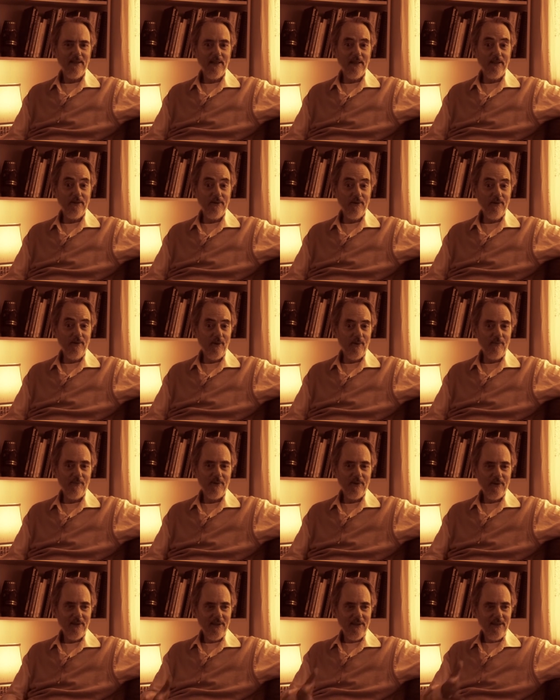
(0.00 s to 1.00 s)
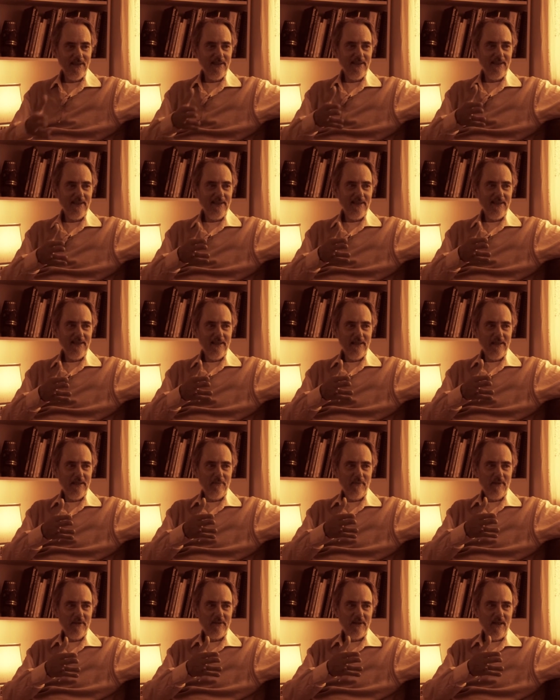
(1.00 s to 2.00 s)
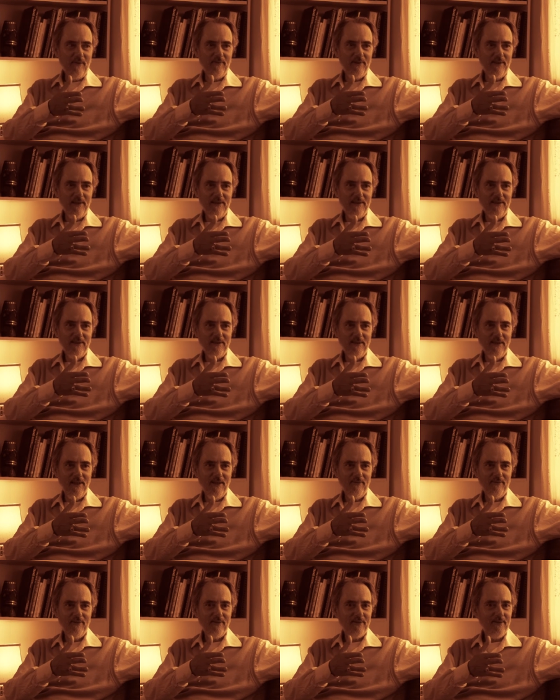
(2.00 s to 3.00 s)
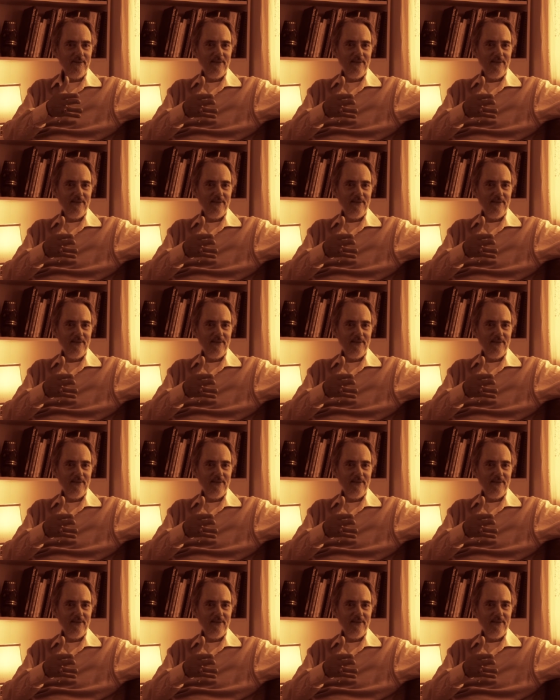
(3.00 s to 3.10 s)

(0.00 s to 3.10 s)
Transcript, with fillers: In Europe, in the mid 70s, you left.